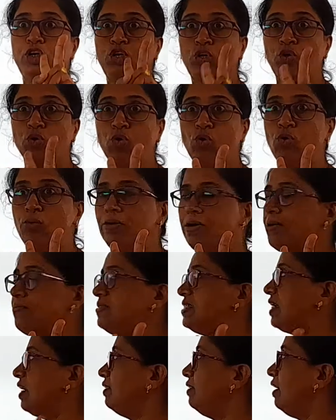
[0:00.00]
Two
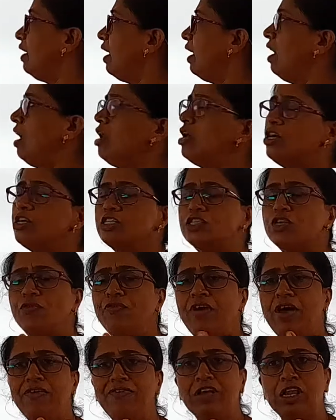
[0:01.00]
verbs are there. So
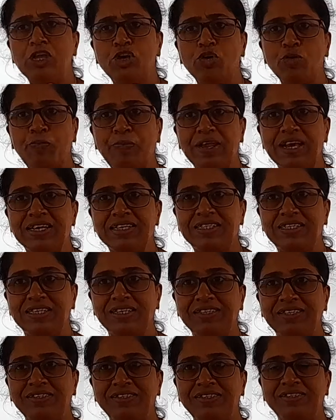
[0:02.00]
where will you place
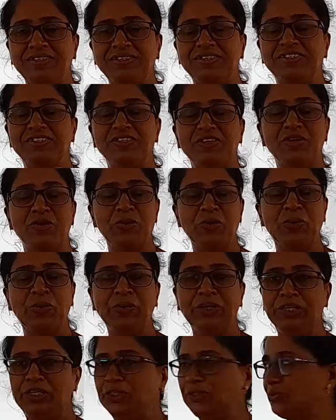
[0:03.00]
it? No
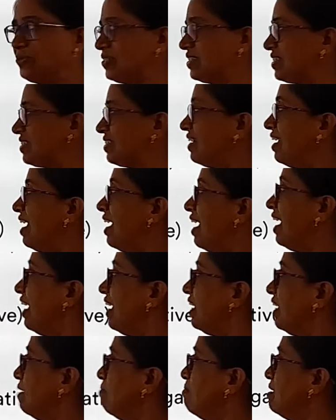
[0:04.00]
issues.
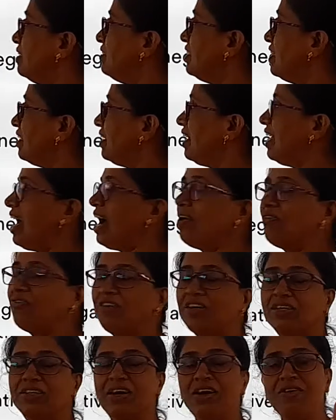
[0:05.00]
Immediately
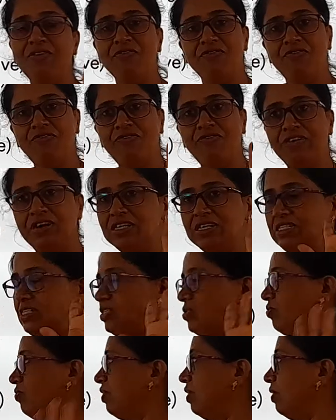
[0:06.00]
after the
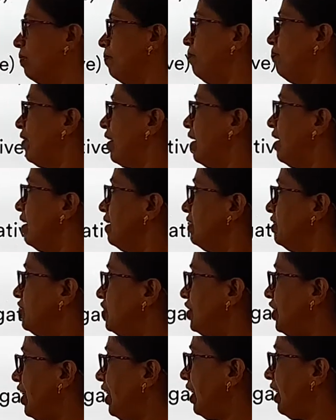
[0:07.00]
first verb.
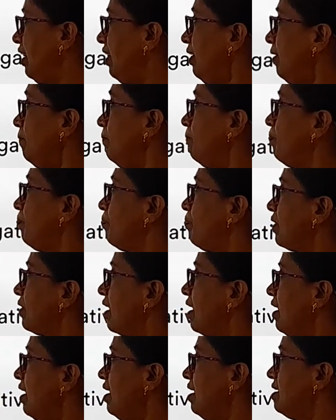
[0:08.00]
She
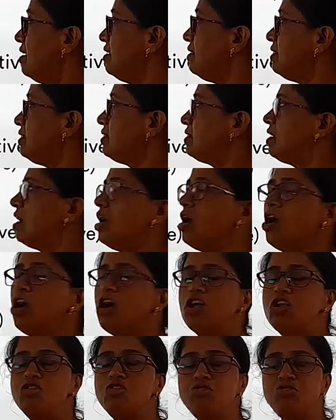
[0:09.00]
is
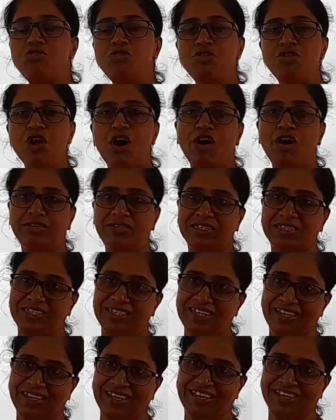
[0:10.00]
not
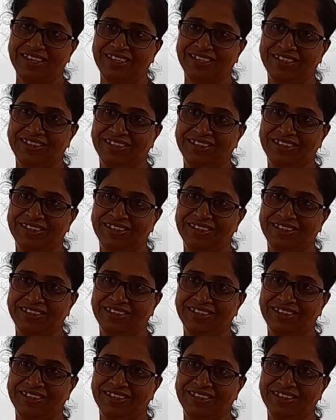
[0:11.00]
singing.